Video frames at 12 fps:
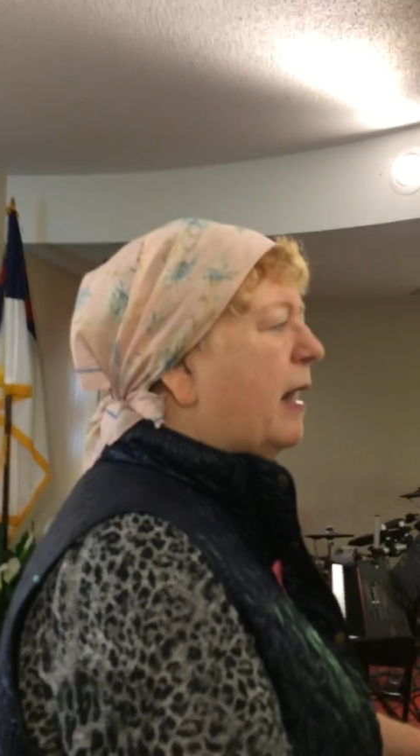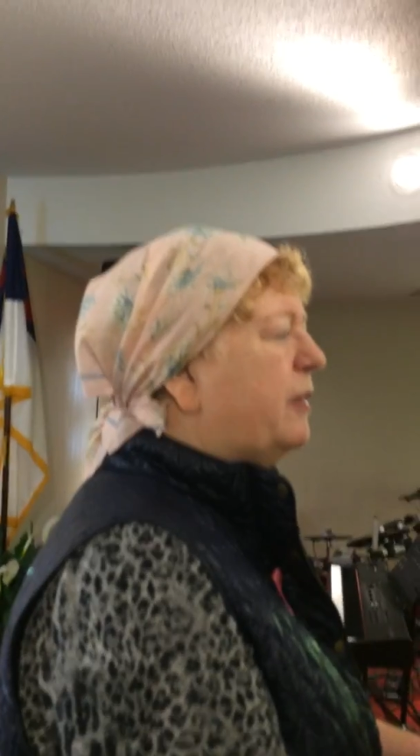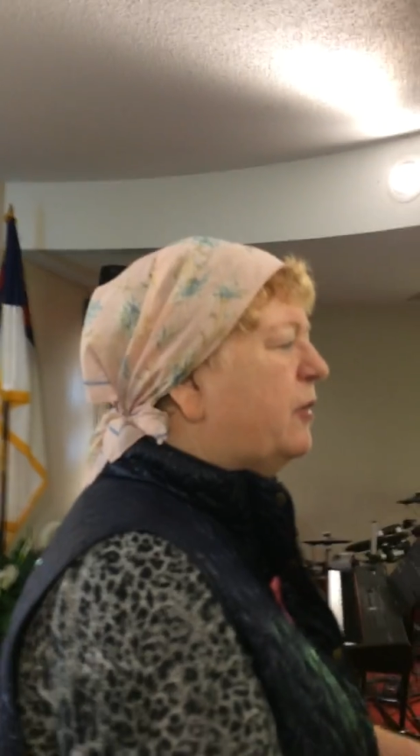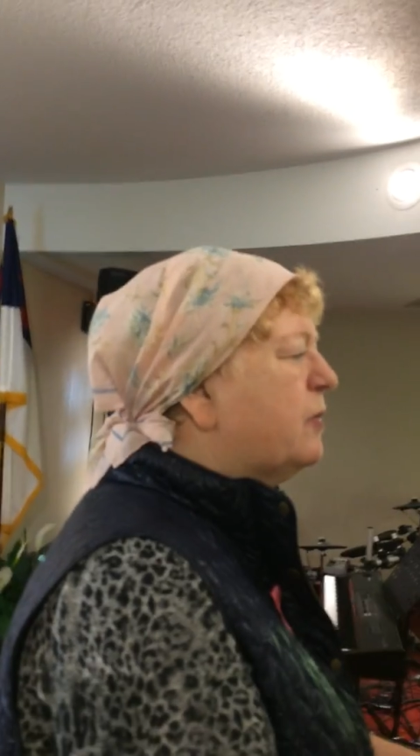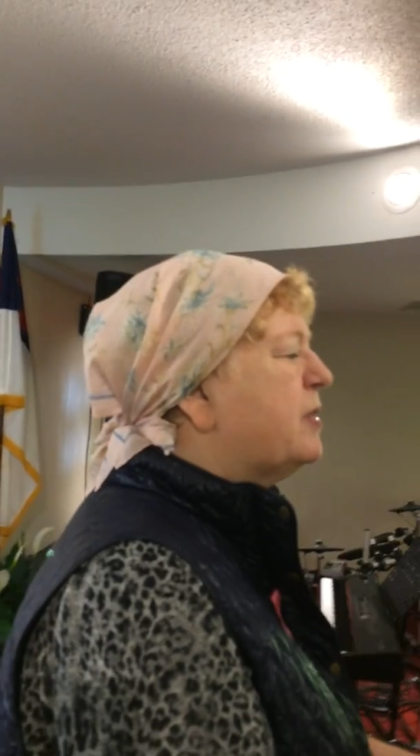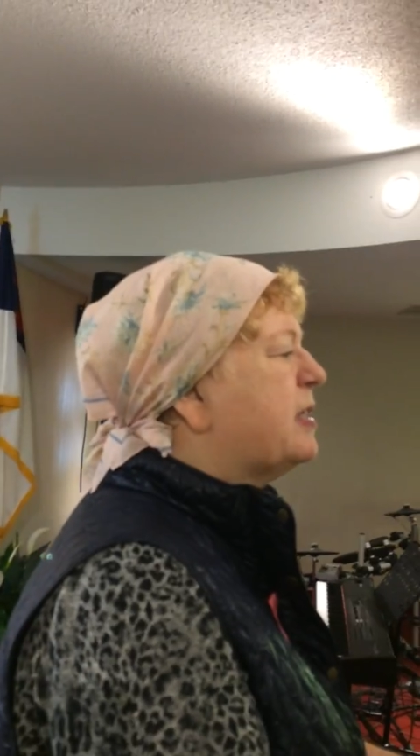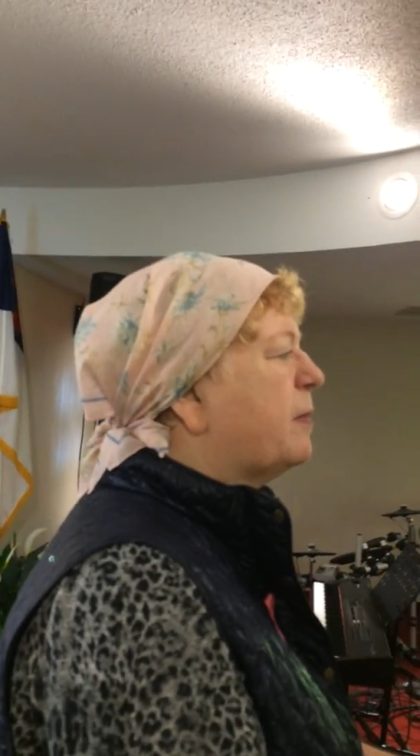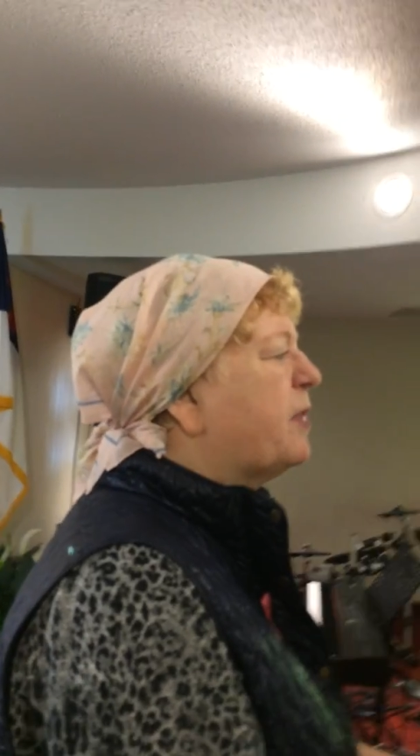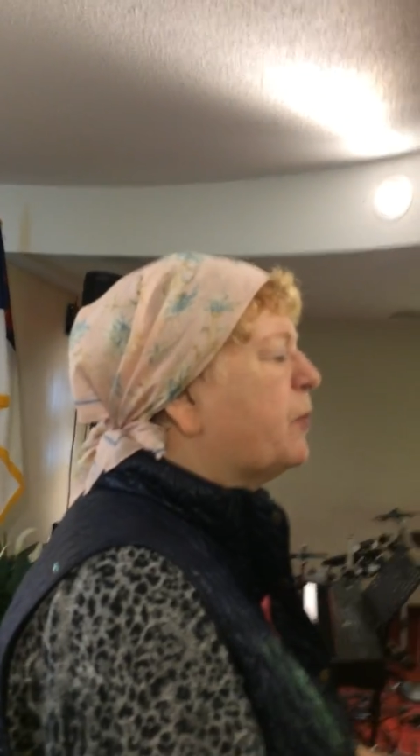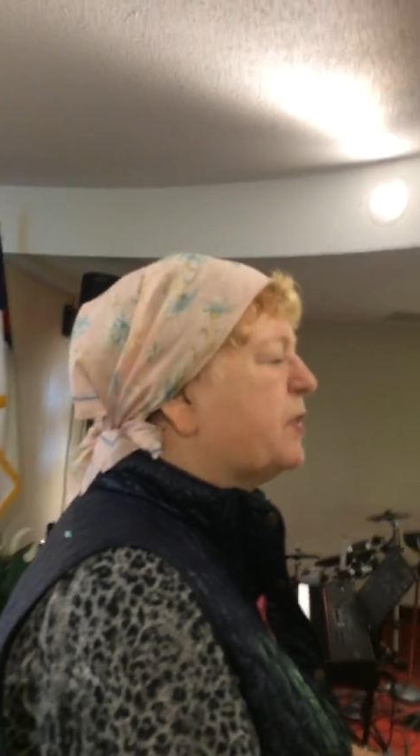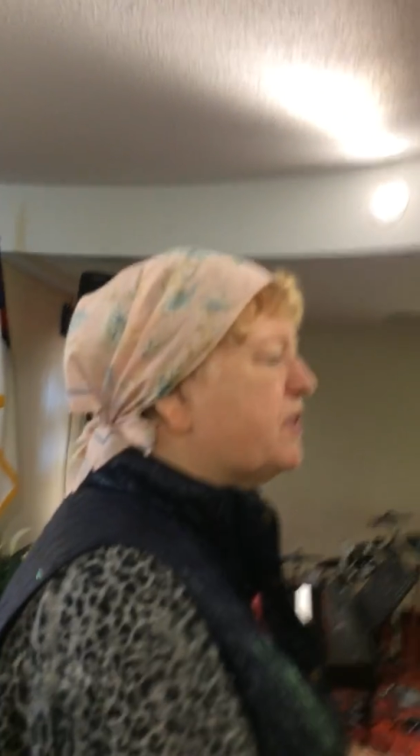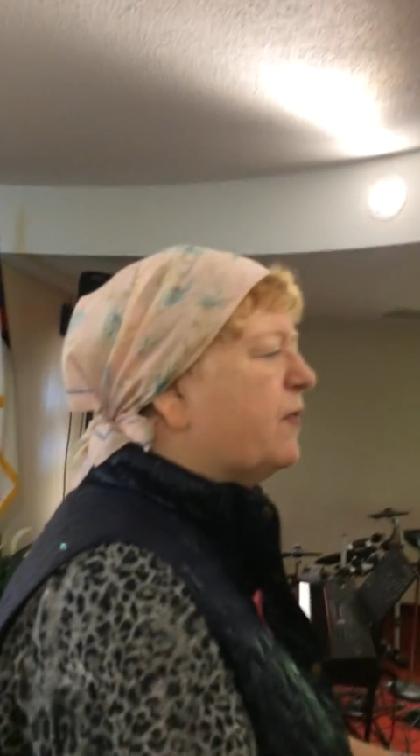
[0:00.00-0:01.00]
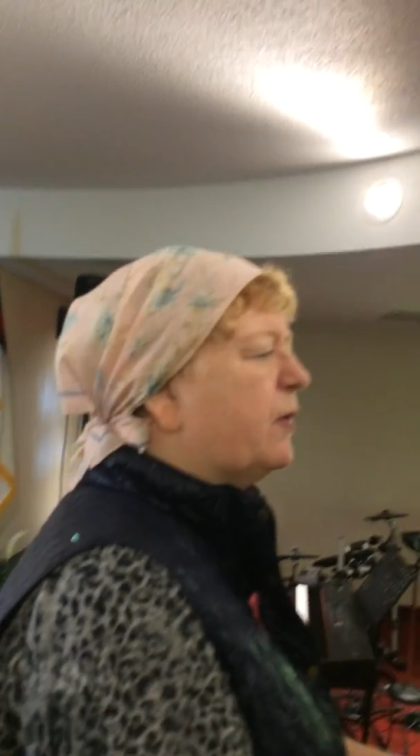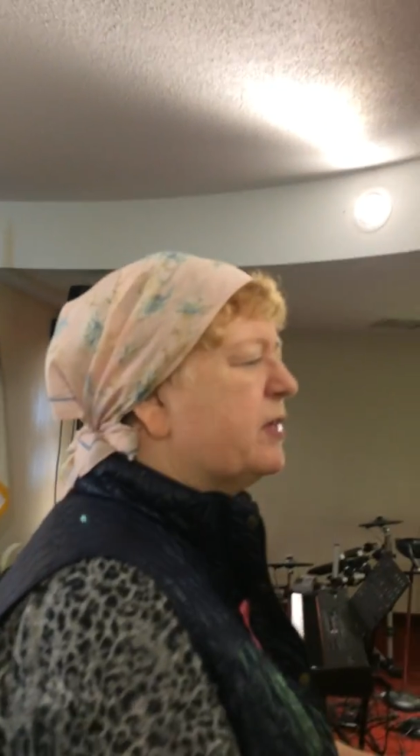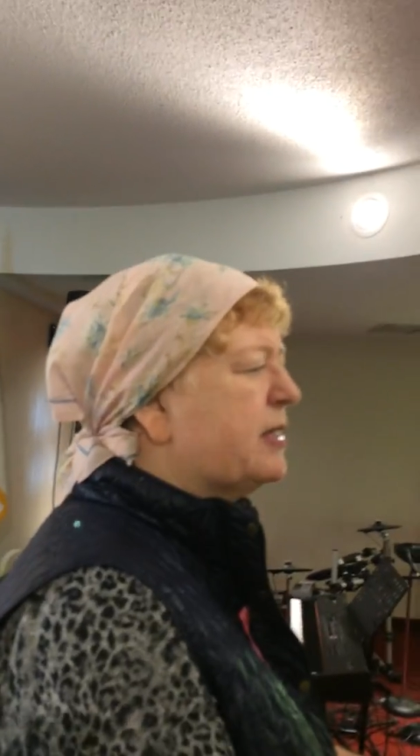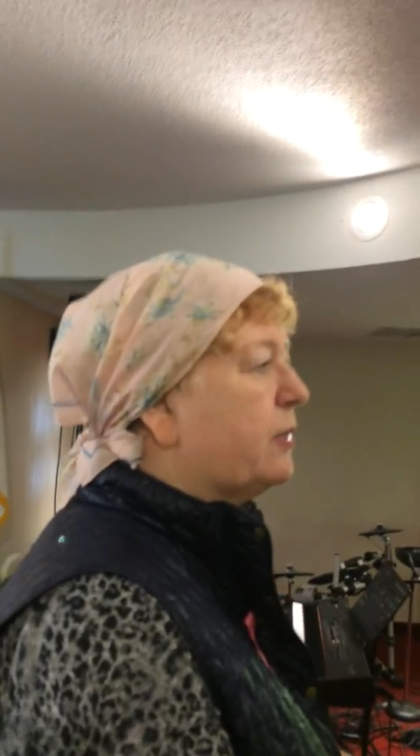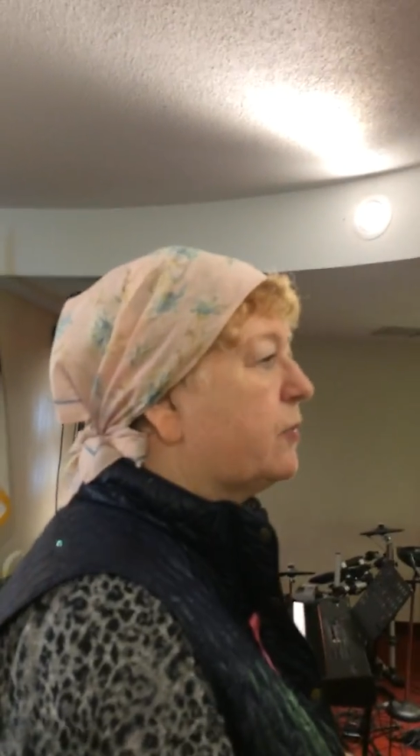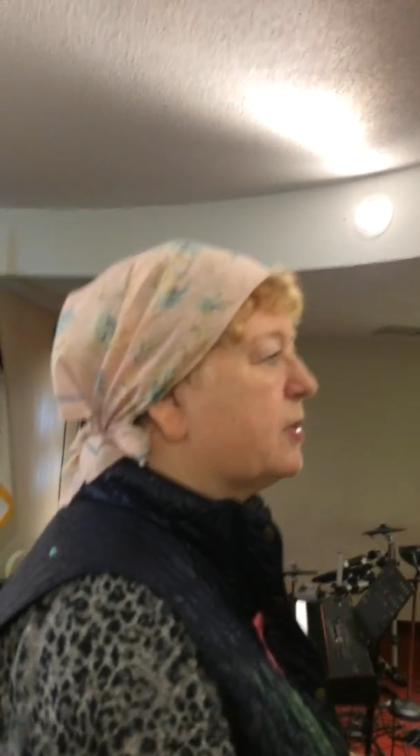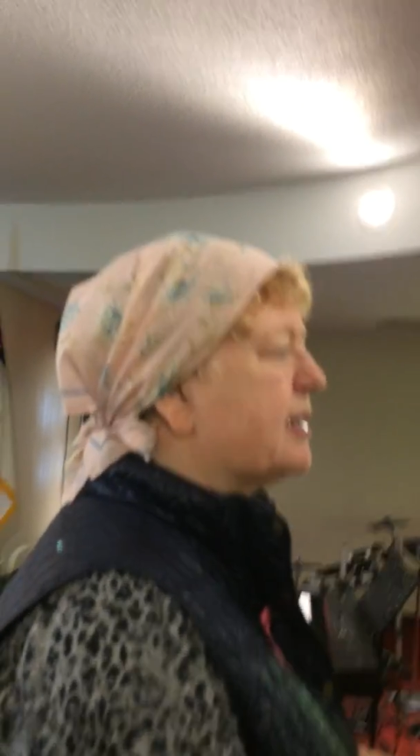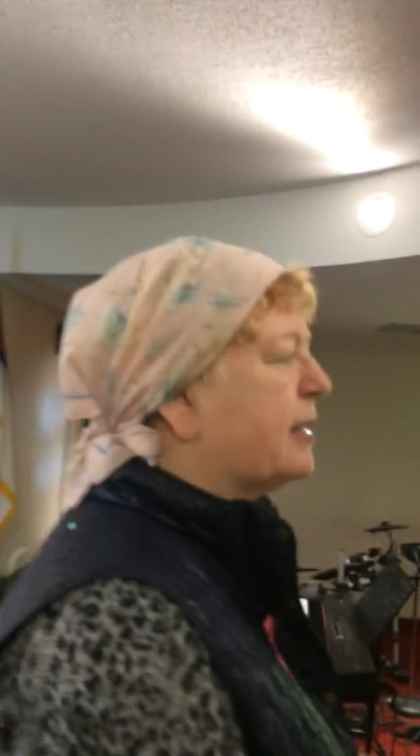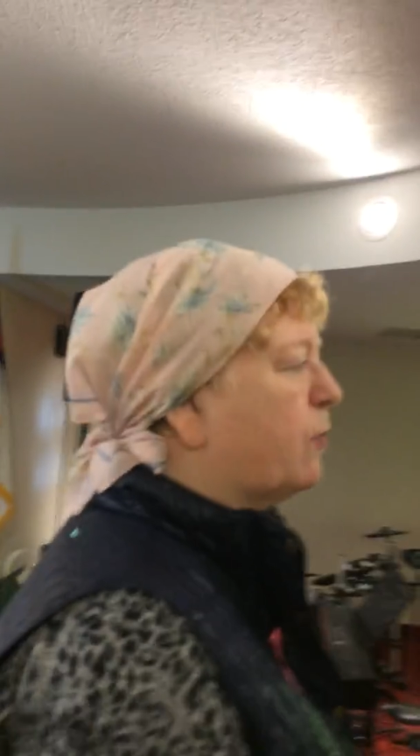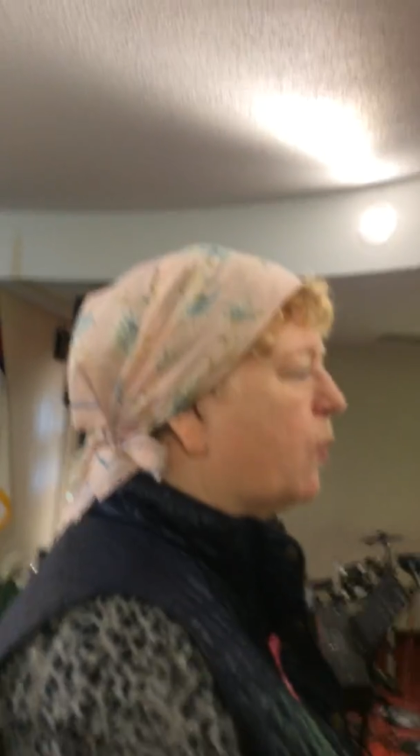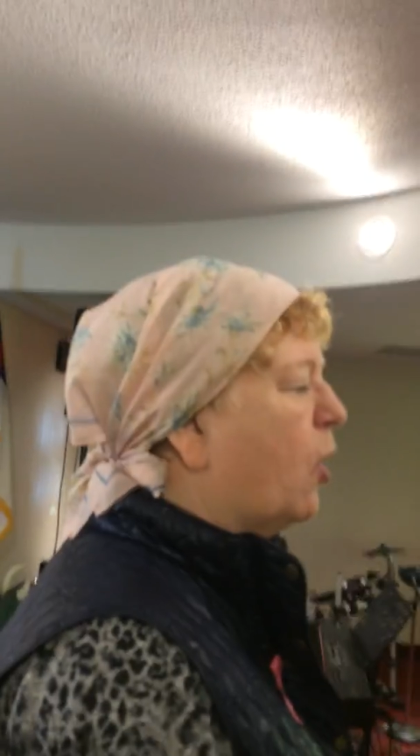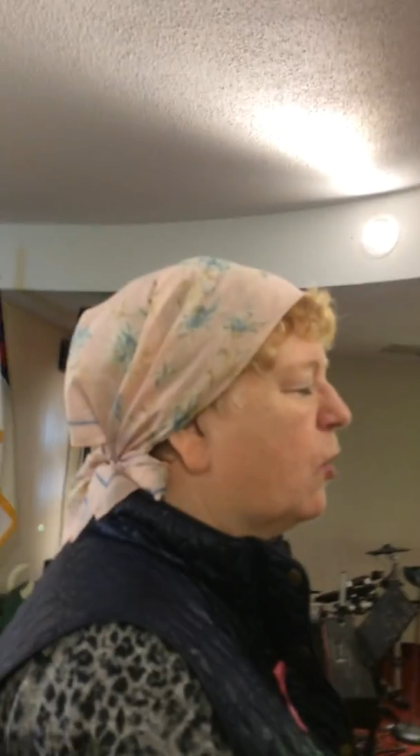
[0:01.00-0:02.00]
I knew something was very
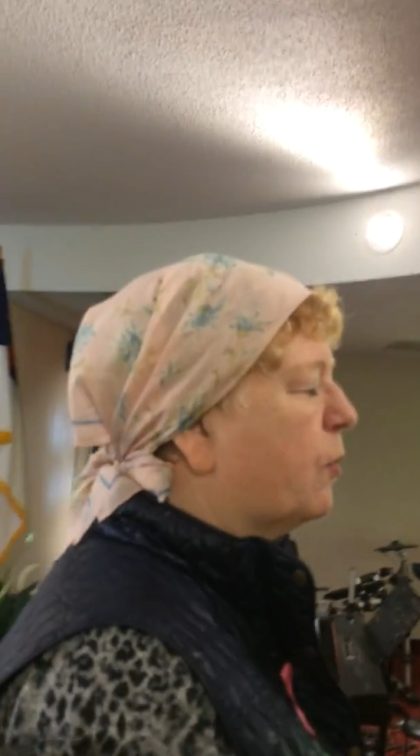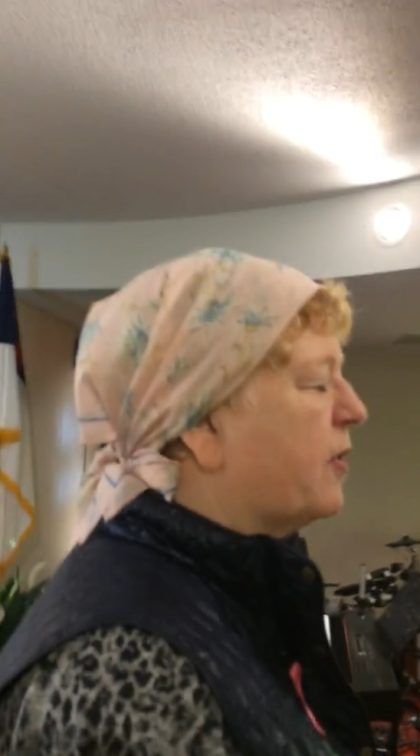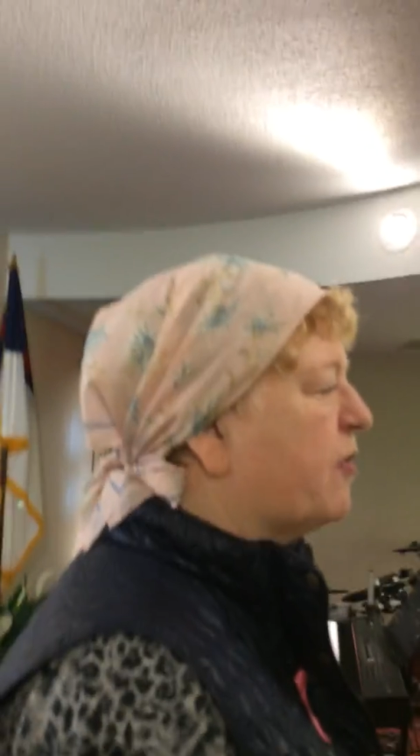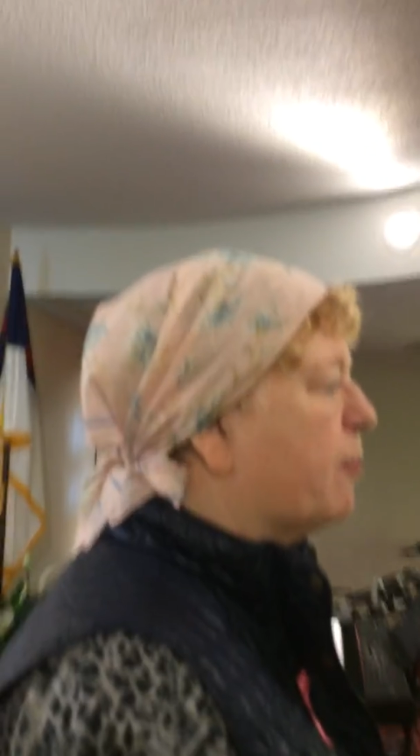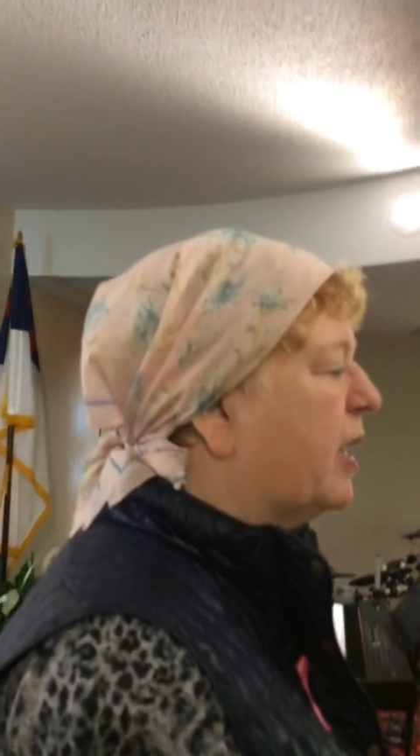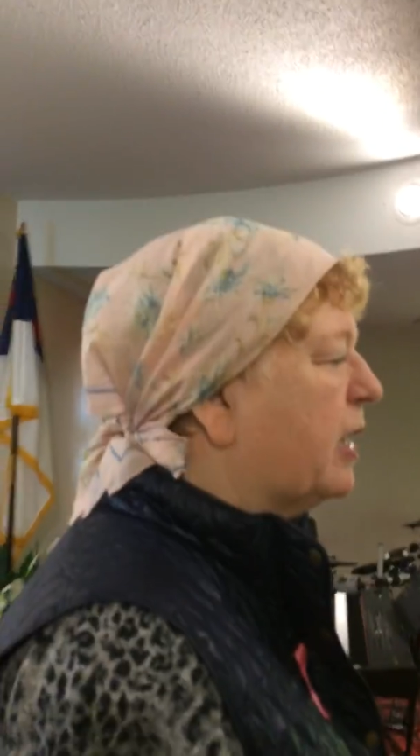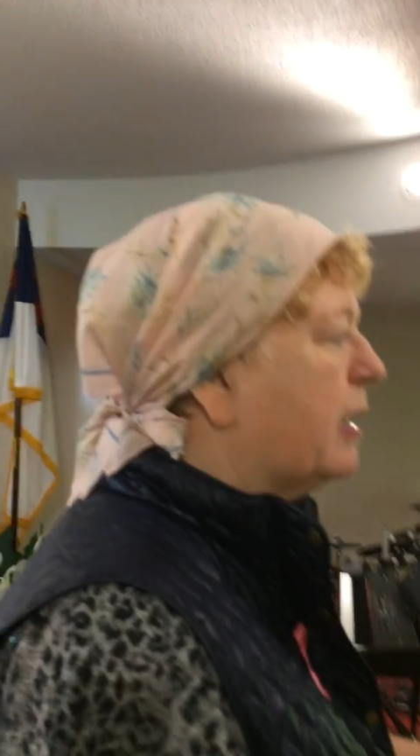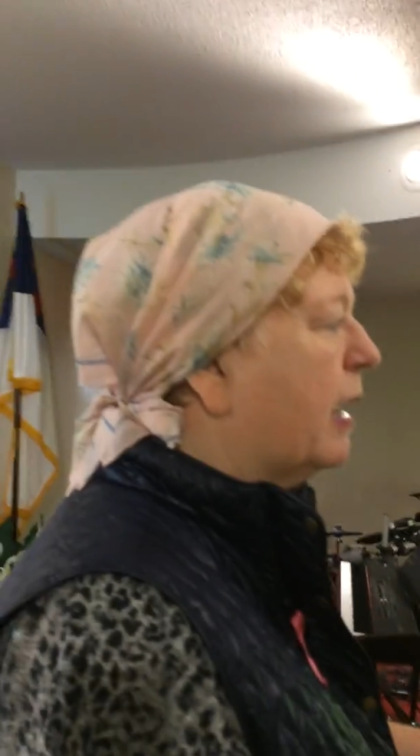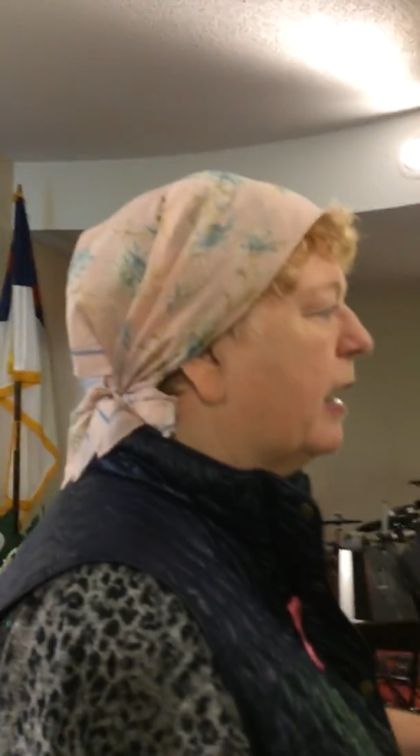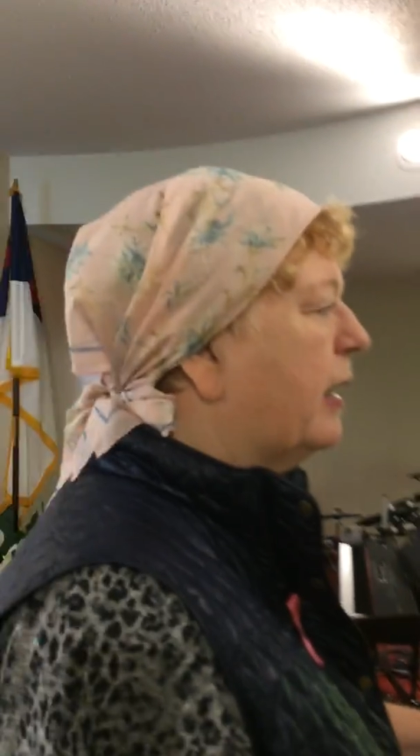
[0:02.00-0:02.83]
seriously wrong with me.